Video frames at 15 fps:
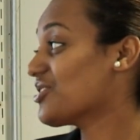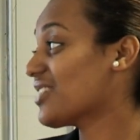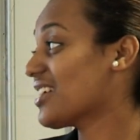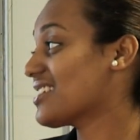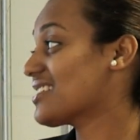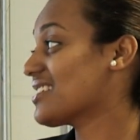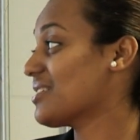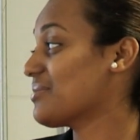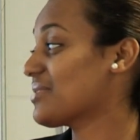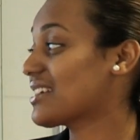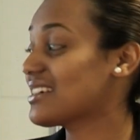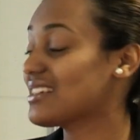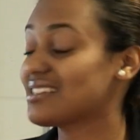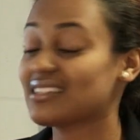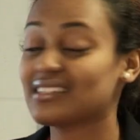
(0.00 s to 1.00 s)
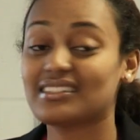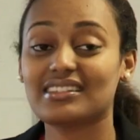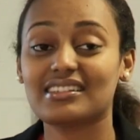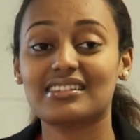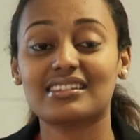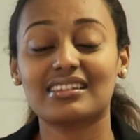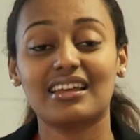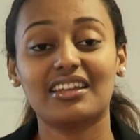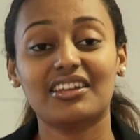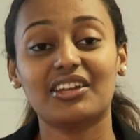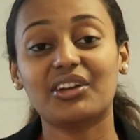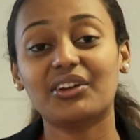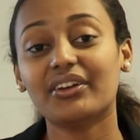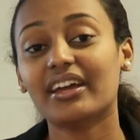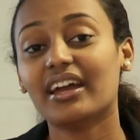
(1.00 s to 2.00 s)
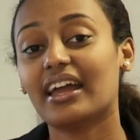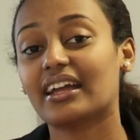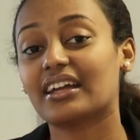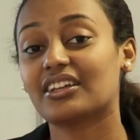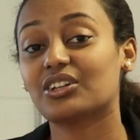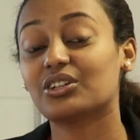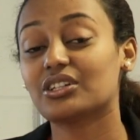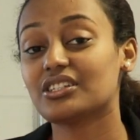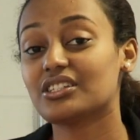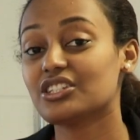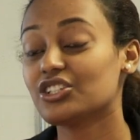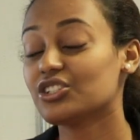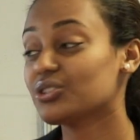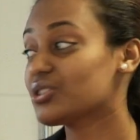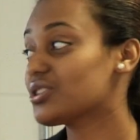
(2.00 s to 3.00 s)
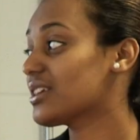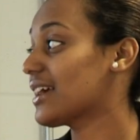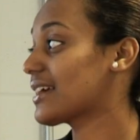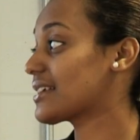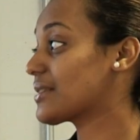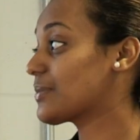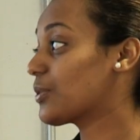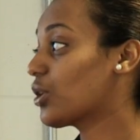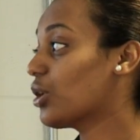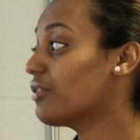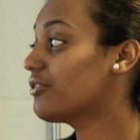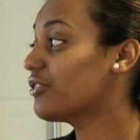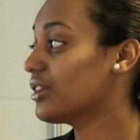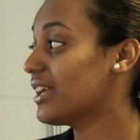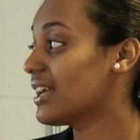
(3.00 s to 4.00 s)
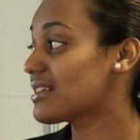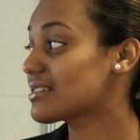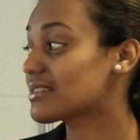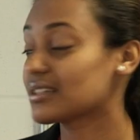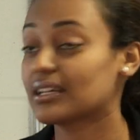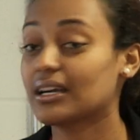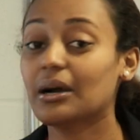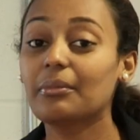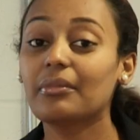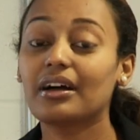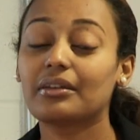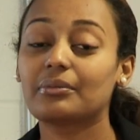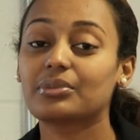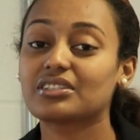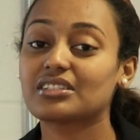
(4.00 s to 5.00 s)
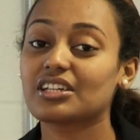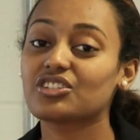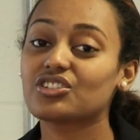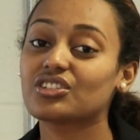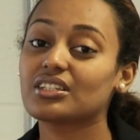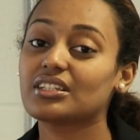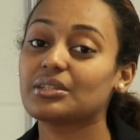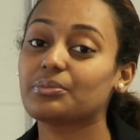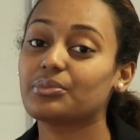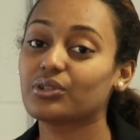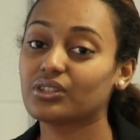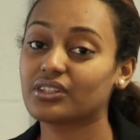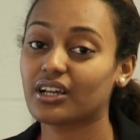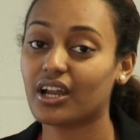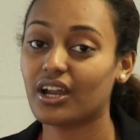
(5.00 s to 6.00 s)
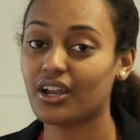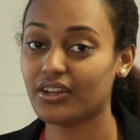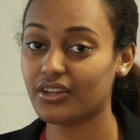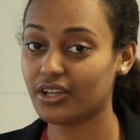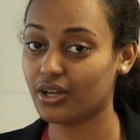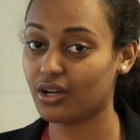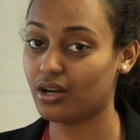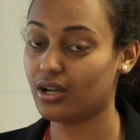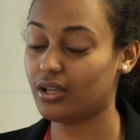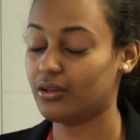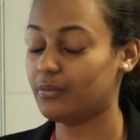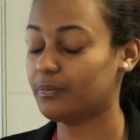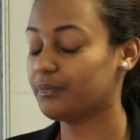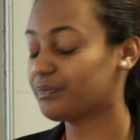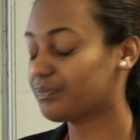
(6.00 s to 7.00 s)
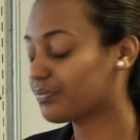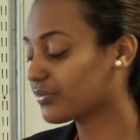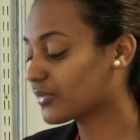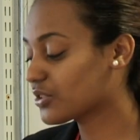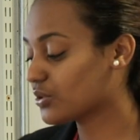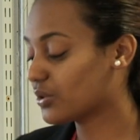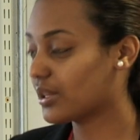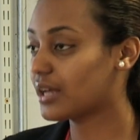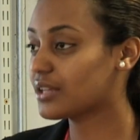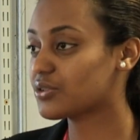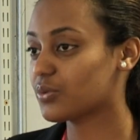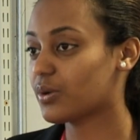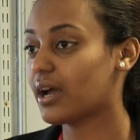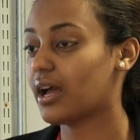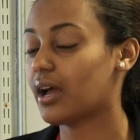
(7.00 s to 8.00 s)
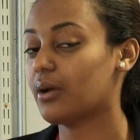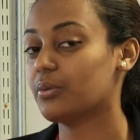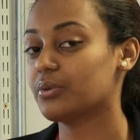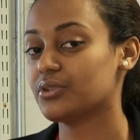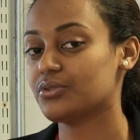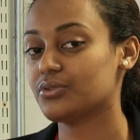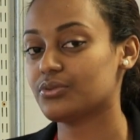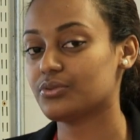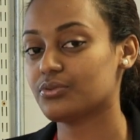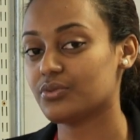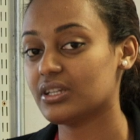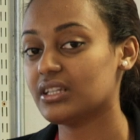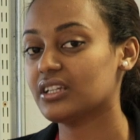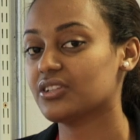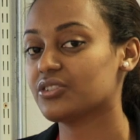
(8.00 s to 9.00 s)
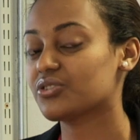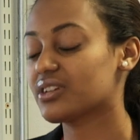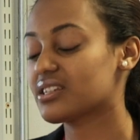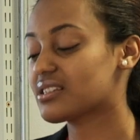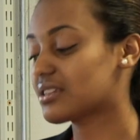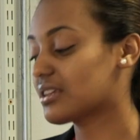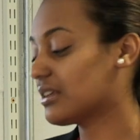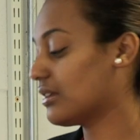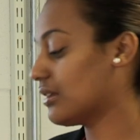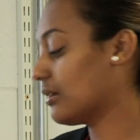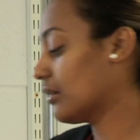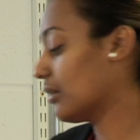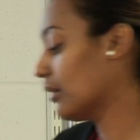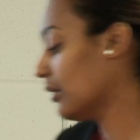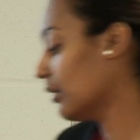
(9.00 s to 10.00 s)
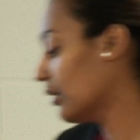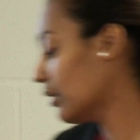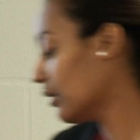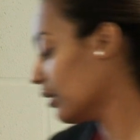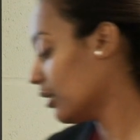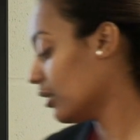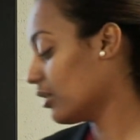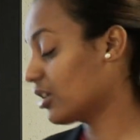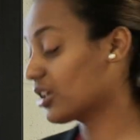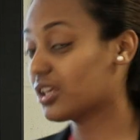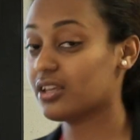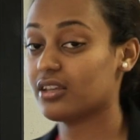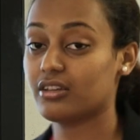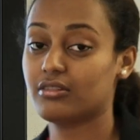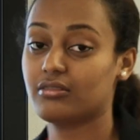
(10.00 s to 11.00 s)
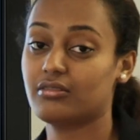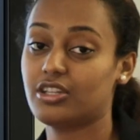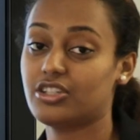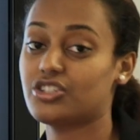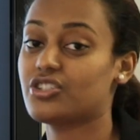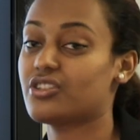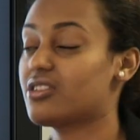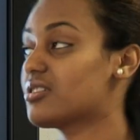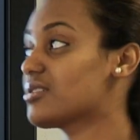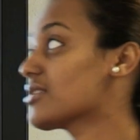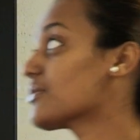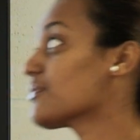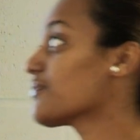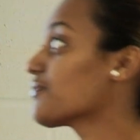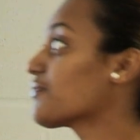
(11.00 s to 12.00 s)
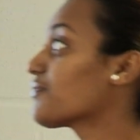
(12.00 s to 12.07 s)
interesting because it is an area I can continue to explore for years to come and potentially build a career on. So that's why I was really interested in looking into this.